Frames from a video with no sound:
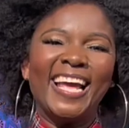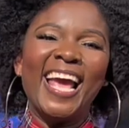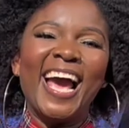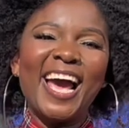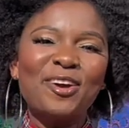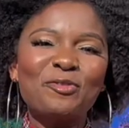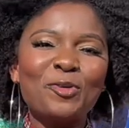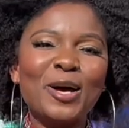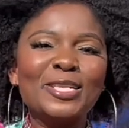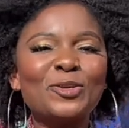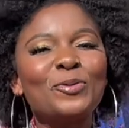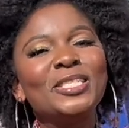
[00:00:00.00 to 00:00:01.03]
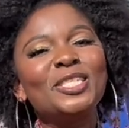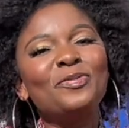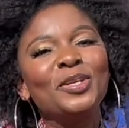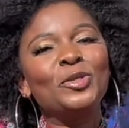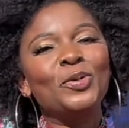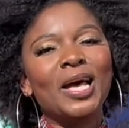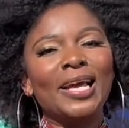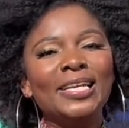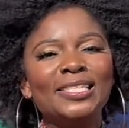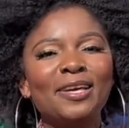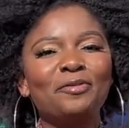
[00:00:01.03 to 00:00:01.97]
Hi everyone, so we just finished with our
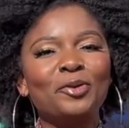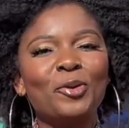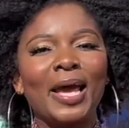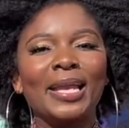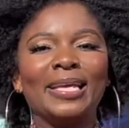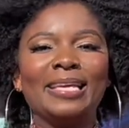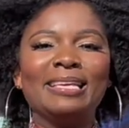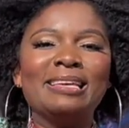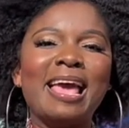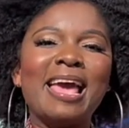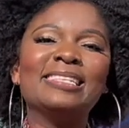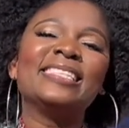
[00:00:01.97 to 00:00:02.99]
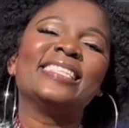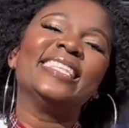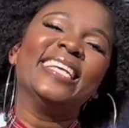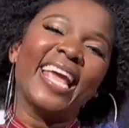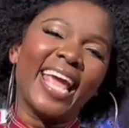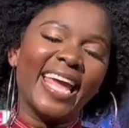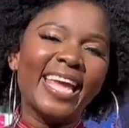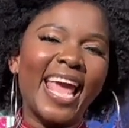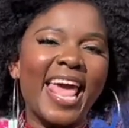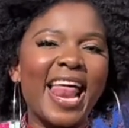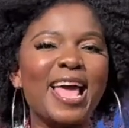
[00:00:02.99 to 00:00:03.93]
interview at eNCA
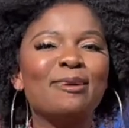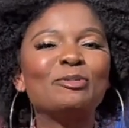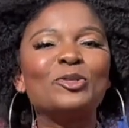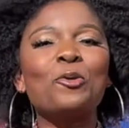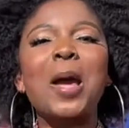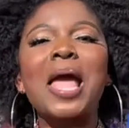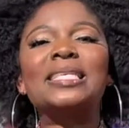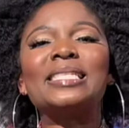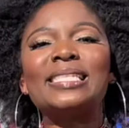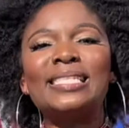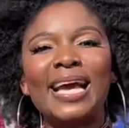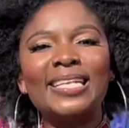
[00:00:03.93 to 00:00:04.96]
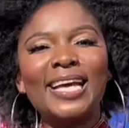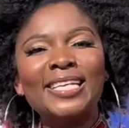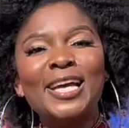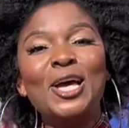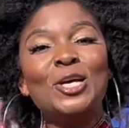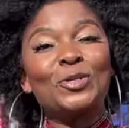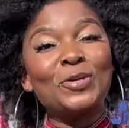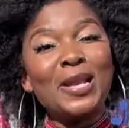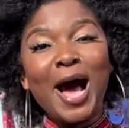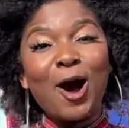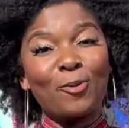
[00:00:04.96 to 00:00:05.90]
and I am so excited. So
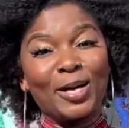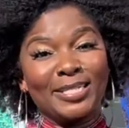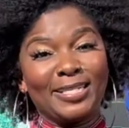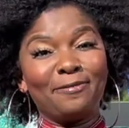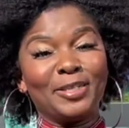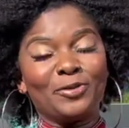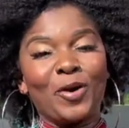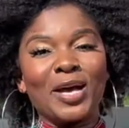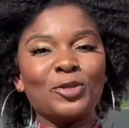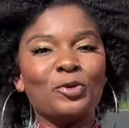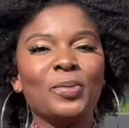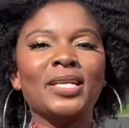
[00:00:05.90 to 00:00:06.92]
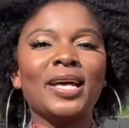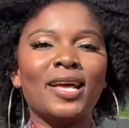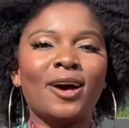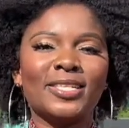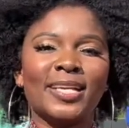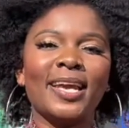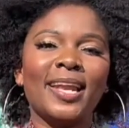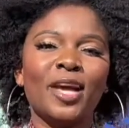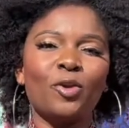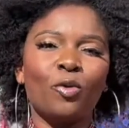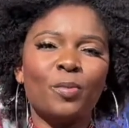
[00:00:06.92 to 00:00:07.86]
now what is left is for us to meet at our second
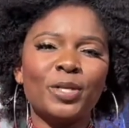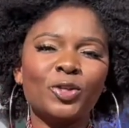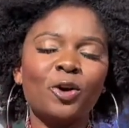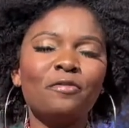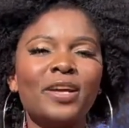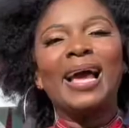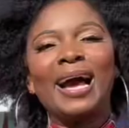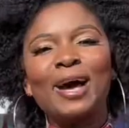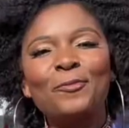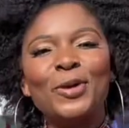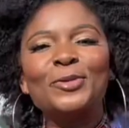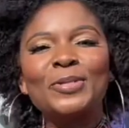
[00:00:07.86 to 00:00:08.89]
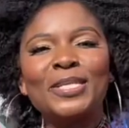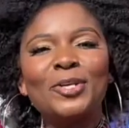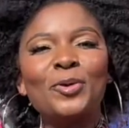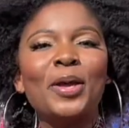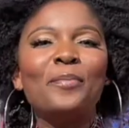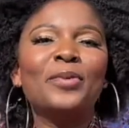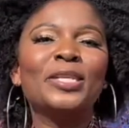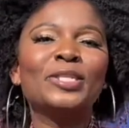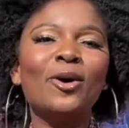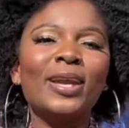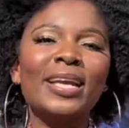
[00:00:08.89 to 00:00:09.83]
annual Women's Conference. I can't wait to see you in
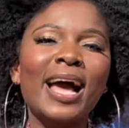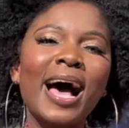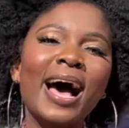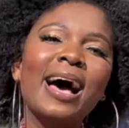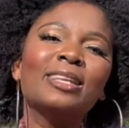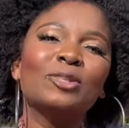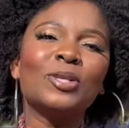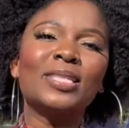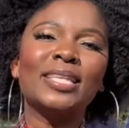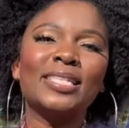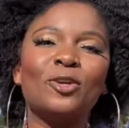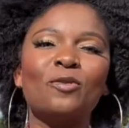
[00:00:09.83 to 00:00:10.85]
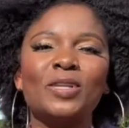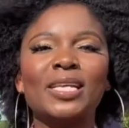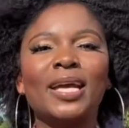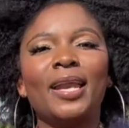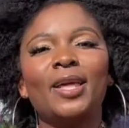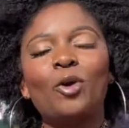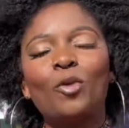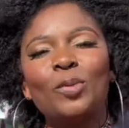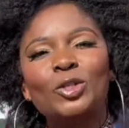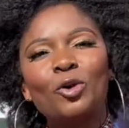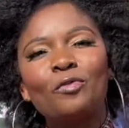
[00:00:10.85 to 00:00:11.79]
Pretoria, Doxa Deo for second annual Women's
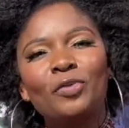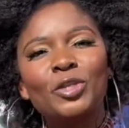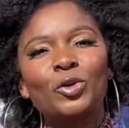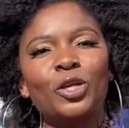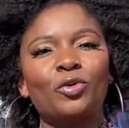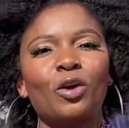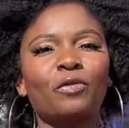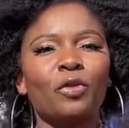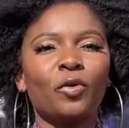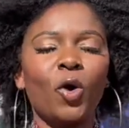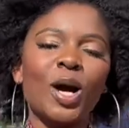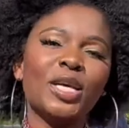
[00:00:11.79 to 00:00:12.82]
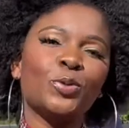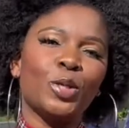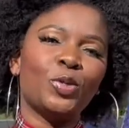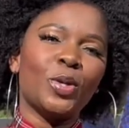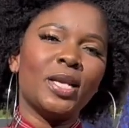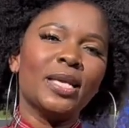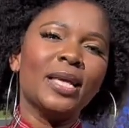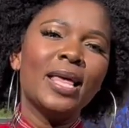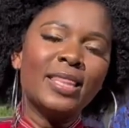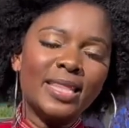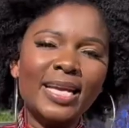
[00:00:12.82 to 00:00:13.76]
Conference on the 12th of August
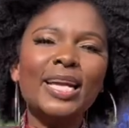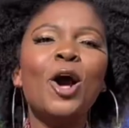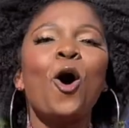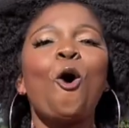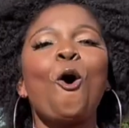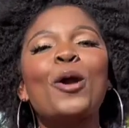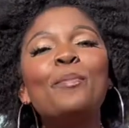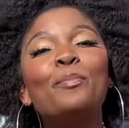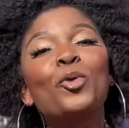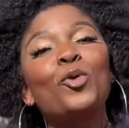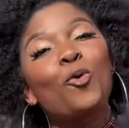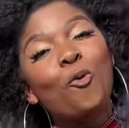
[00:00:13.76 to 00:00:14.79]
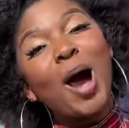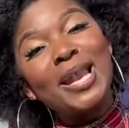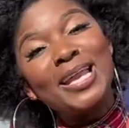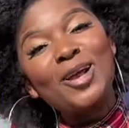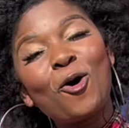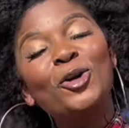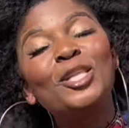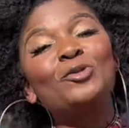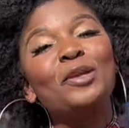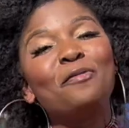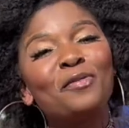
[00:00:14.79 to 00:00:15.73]
2023, or in Polokwane the
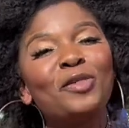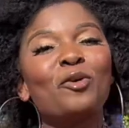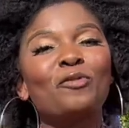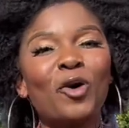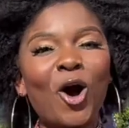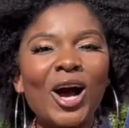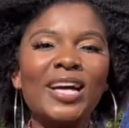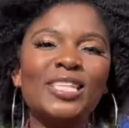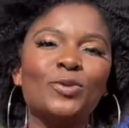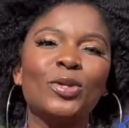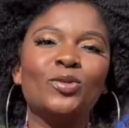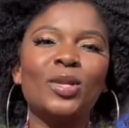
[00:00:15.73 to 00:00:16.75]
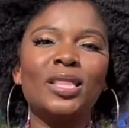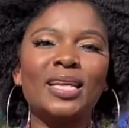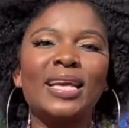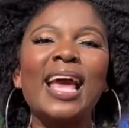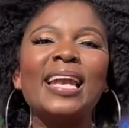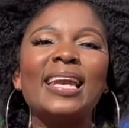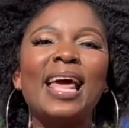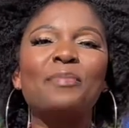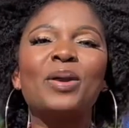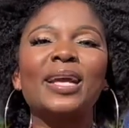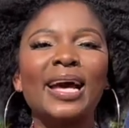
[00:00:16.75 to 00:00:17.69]
25th of August 2023 at
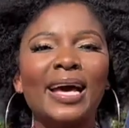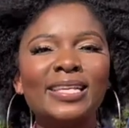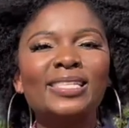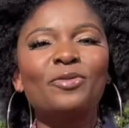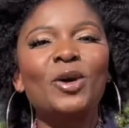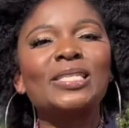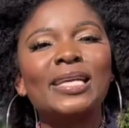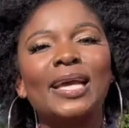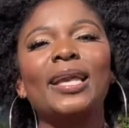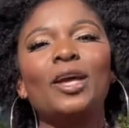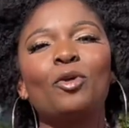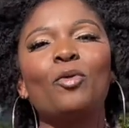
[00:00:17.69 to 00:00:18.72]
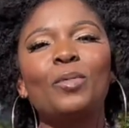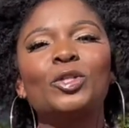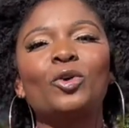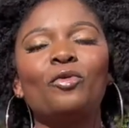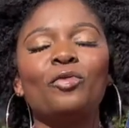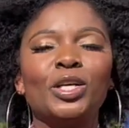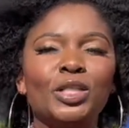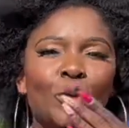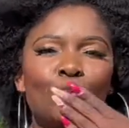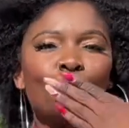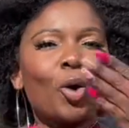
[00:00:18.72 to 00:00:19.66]
Library Gardens for our second annual Women's Conference.
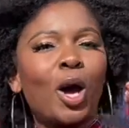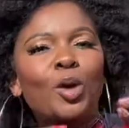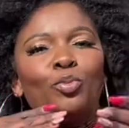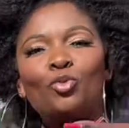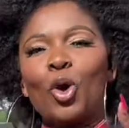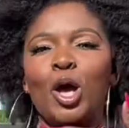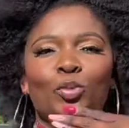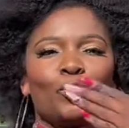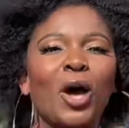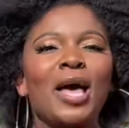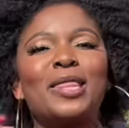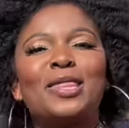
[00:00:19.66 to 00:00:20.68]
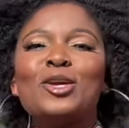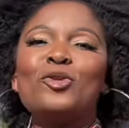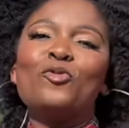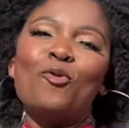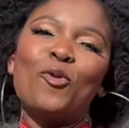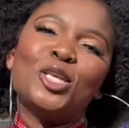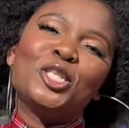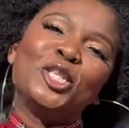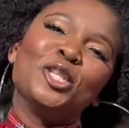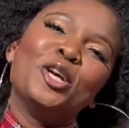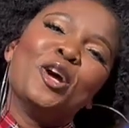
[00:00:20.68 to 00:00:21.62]
Mwah, mwah, mwah. Thank you for watching.